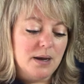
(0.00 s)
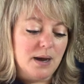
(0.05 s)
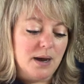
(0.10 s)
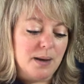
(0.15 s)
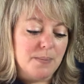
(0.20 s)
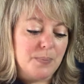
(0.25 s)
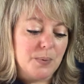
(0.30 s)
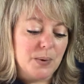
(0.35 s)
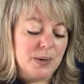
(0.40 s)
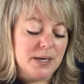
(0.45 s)

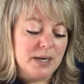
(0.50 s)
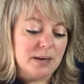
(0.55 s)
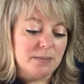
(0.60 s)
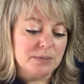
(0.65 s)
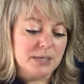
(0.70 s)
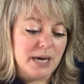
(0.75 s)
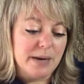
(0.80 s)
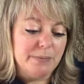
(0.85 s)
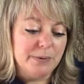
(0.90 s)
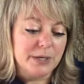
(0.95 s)
A boy named
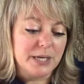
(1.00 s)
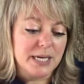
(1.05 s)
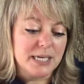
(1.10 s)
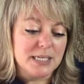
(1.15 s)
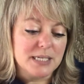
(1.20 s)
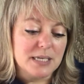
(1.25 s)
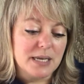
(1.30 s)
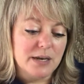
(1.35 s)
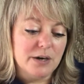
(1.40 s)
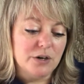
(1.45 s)
Applegate
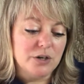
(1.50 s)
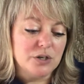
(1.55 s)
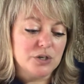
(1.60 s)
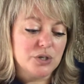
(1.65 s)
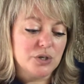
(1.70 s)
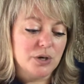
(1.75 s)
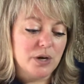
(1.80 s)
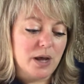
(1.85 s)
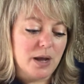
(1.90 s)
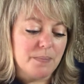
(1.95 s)
Skinner
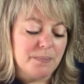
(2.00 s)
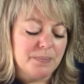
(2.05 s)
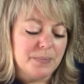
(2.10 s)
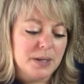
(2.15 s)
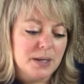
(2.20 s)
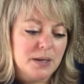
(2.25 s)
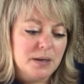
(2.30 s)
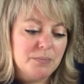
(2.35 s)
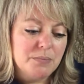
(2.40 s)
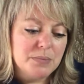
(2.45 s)
stood up.
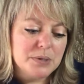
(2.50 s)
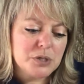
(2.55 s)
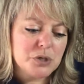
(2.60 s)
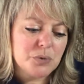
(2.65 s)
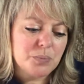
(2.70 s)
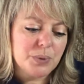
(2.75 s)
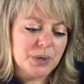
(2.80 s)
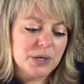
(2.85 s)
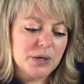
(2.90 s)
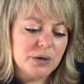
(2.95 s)
Mr.
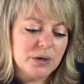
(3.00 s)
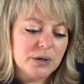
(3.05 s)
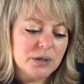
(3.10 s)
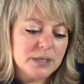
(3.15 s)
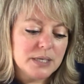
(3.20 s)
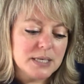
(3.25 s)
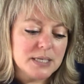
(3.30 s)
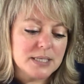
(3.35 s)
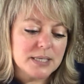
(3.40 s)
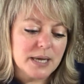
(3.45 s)
Brickle,
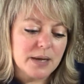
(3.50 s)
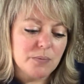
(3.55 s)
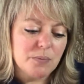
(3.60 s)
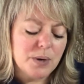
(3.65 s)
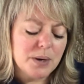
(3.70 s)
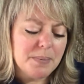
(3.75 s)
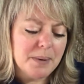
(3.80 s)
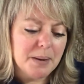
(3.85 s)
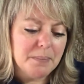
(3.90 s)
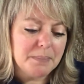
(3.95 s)
he said, what
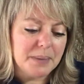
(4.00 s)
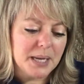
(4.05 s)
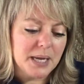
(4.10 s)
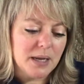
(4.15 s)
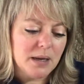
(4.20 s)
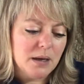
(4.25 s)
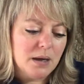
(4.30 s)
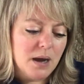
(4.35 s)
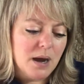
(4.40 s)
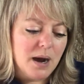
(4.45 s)
about
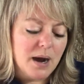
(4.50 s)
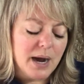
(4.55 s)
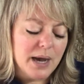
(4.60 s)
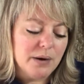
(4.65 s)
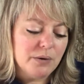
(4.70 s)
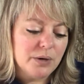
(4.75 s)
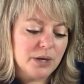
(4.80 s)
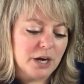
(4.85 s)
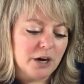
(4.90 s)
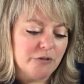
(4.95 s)
me? I
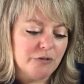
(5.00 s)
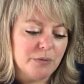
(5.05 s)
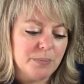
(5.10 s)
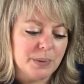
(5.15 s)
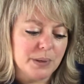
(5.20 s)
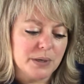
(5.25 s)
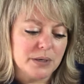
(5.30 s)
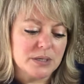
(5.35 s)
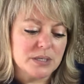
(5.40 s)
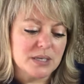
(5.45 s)
don't care for
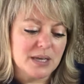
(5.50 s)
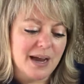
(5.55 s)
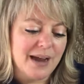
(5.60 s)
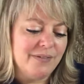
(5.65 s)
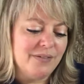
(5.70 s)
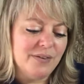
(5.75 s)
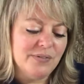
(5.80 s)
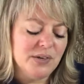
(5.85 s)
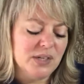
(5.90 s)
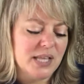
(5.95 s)
birds. I've
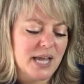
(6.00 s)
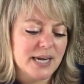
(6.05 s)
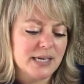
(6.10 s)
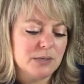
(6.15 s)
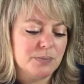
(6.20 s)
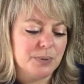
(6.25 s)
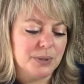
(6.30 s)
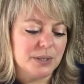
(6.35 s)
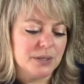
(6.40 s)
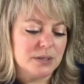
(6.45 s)
never liked
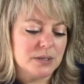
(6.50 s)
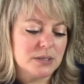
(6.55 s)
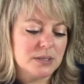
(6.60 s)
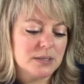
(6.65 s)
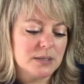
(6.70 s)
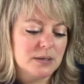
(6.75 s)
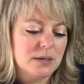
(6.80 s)
birds.